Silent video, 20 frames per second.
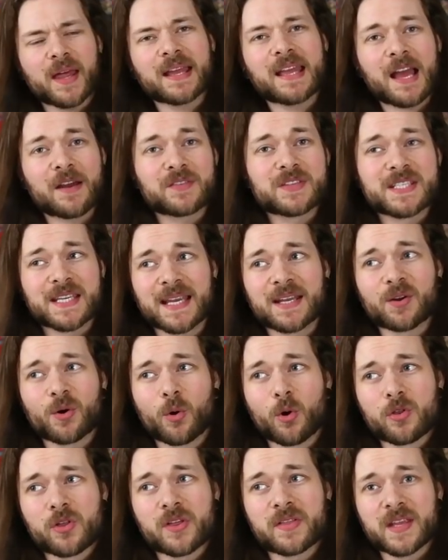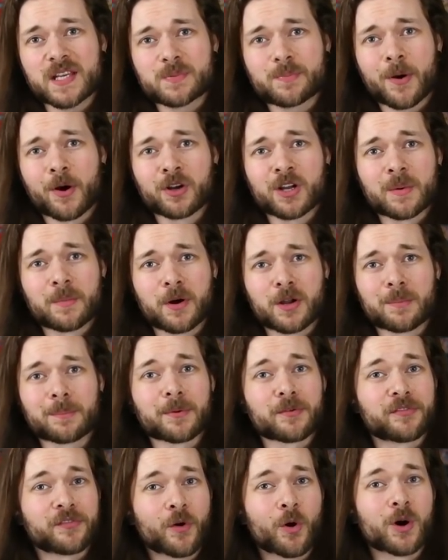like I've seen all of these Pokemon
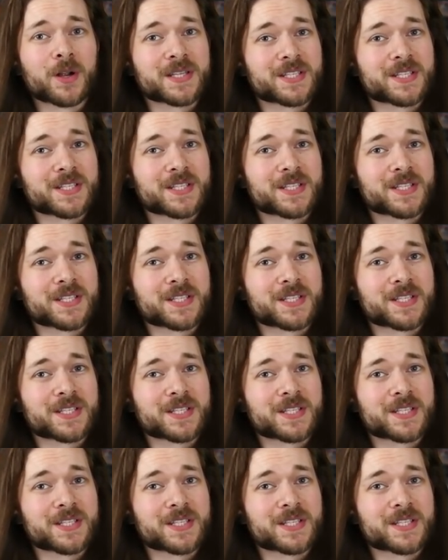before